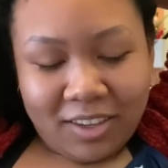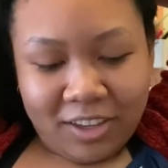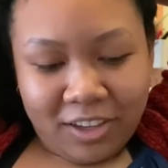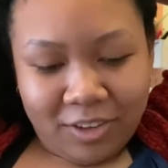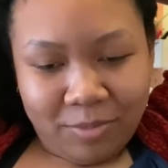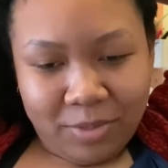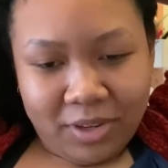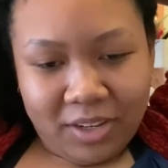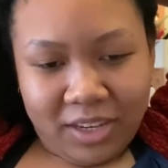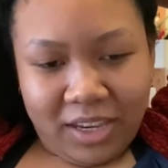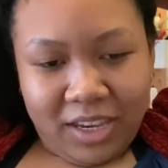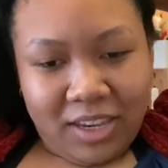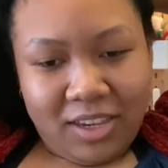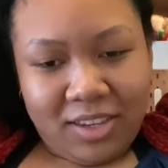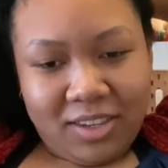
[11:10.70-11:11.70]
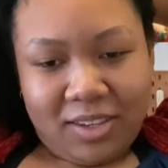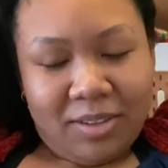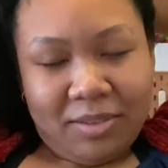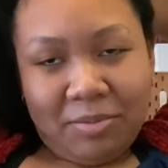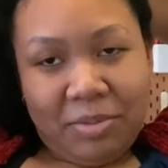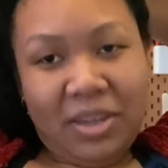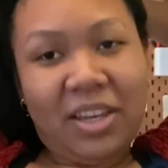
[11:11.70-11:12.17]
I've been like,
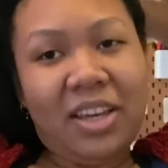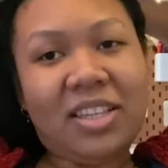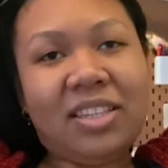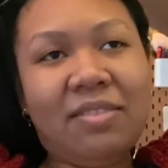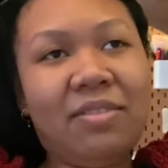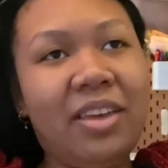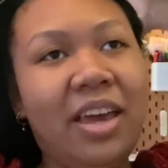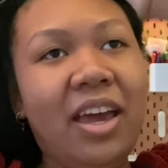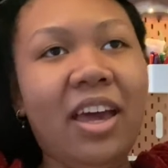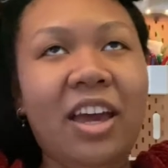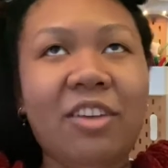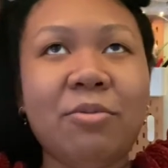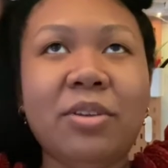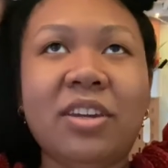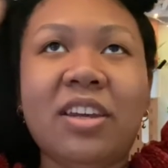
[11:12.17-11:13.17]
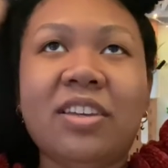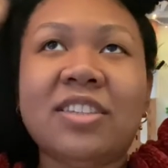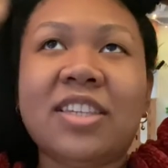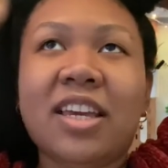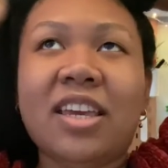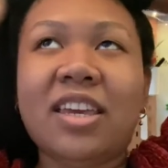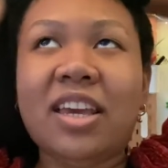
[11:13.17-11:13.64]
because of that, I've been
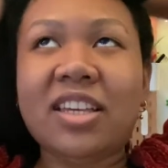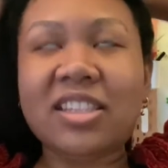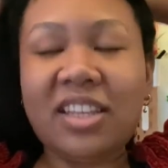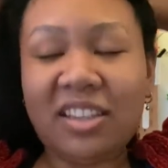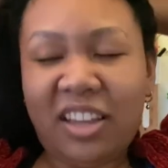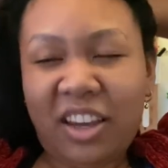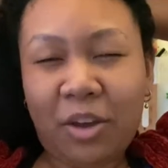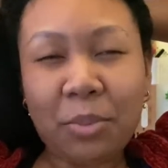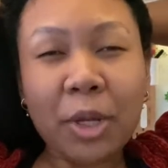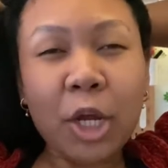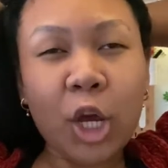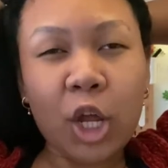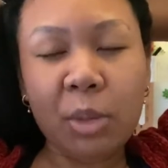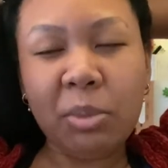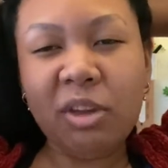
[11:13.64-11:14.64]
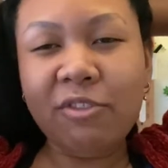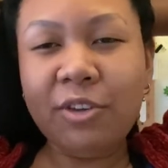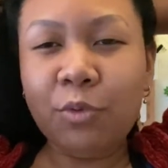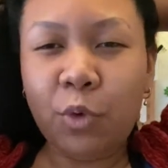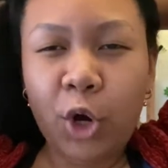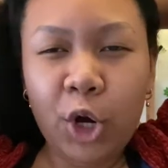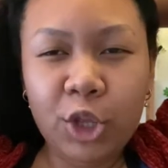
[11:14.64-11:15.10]
second guessing, like, oh my god, am I
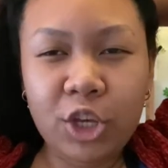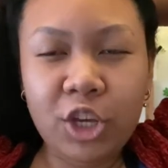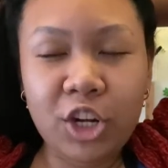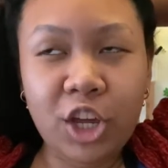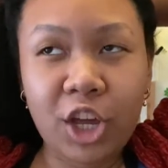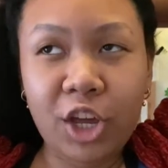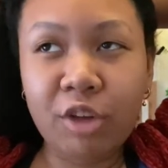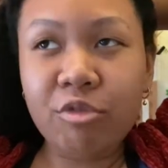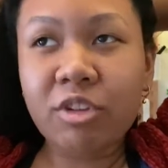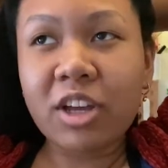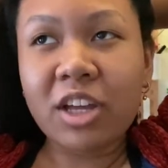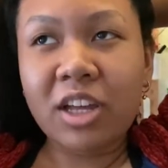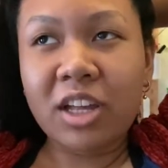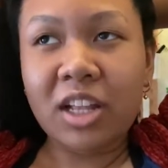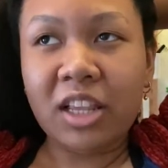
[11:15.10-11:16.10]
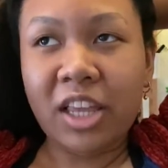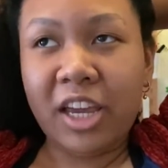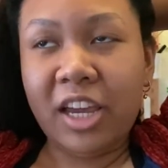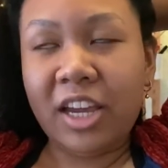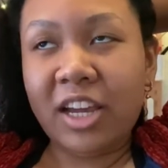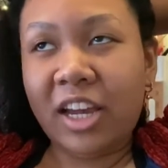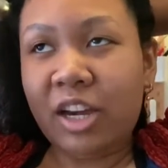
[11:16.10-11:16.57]
even worthy enough?
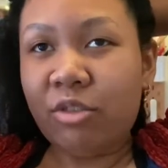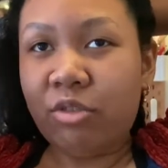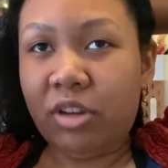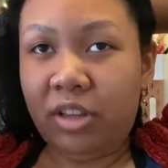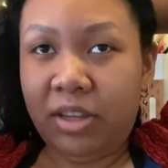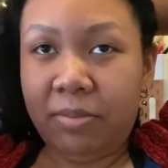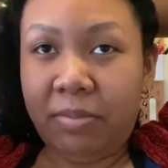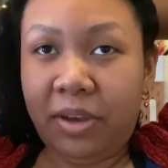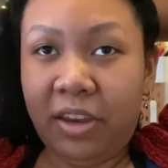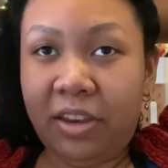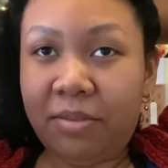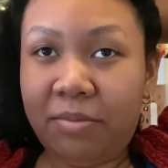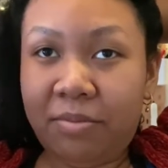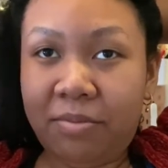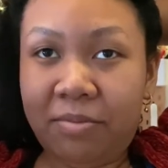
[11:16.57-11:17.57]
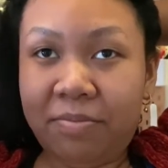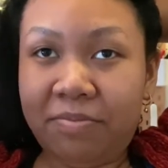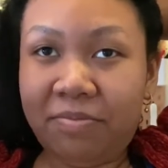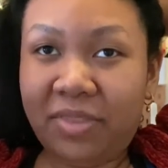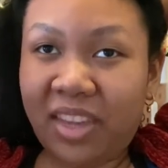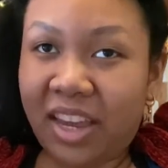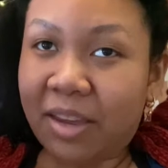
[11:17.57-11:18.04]
Like,
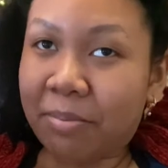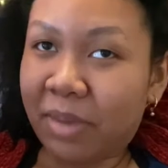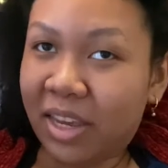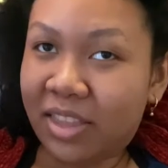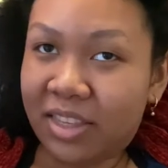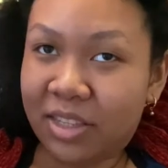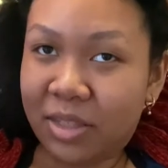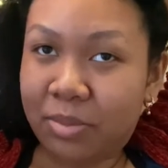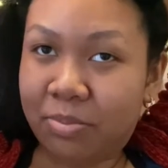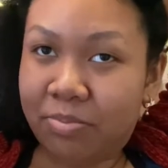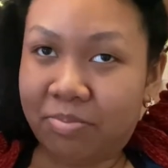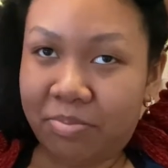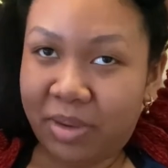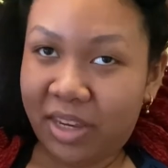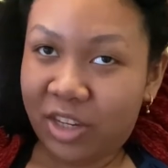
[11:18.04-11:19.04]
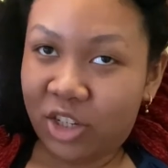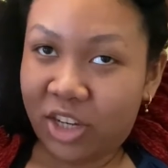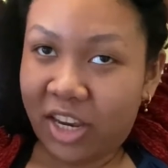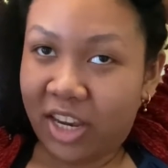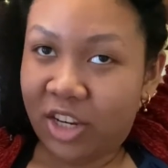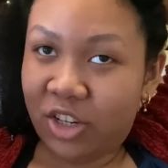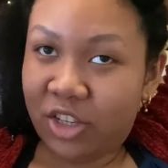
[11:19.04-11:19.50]
I make these big
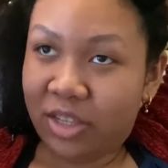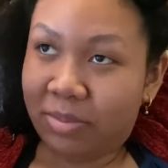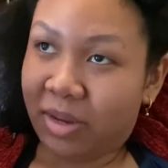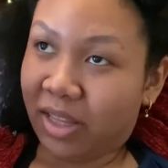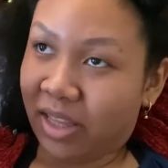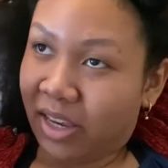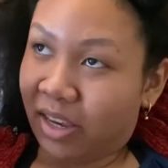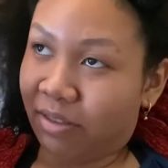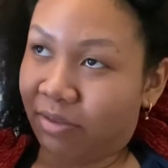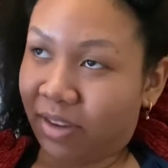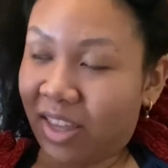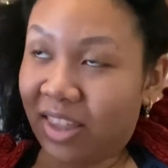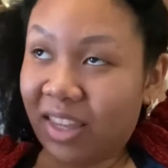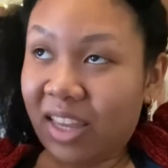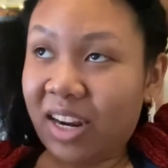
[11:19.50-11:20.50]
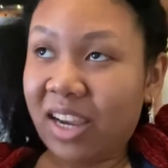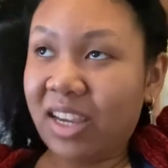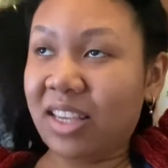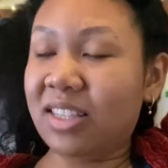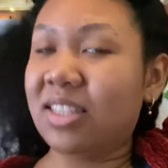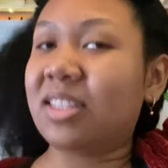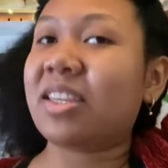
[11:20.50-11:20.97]
changes in my life, and then I
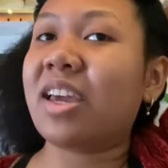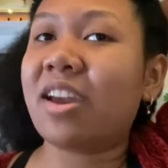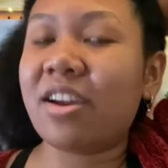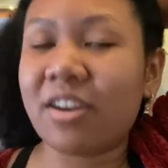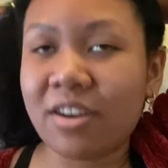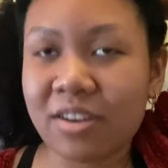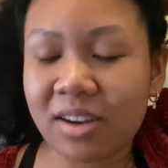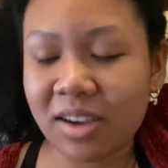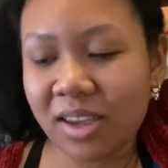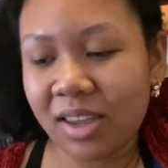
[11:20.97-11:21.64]
get scared